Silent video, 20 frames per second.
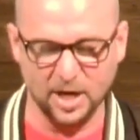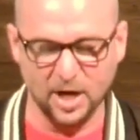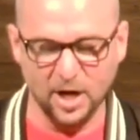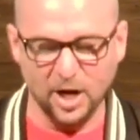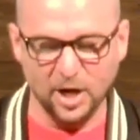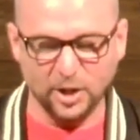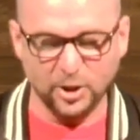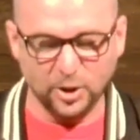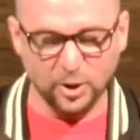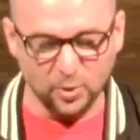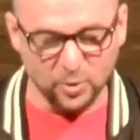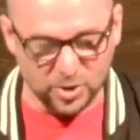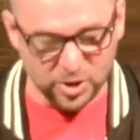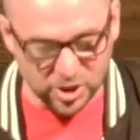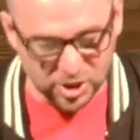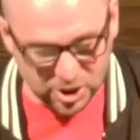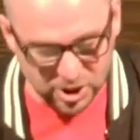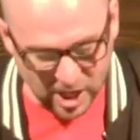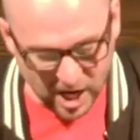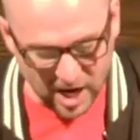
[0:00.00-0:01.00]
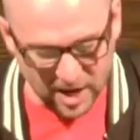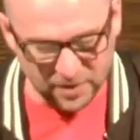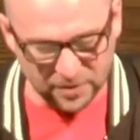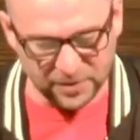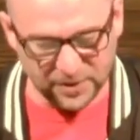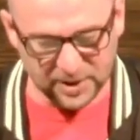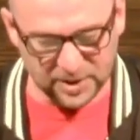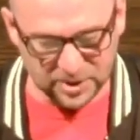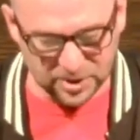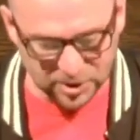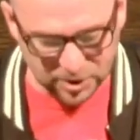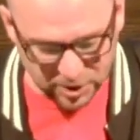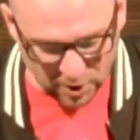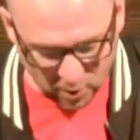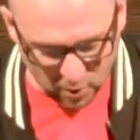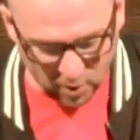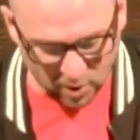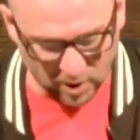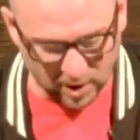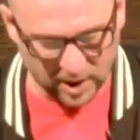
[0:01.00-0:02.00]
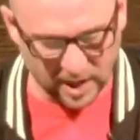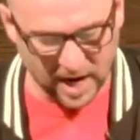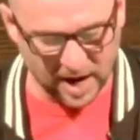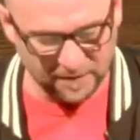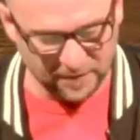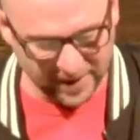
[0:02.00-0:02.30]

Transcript: you shut the door of the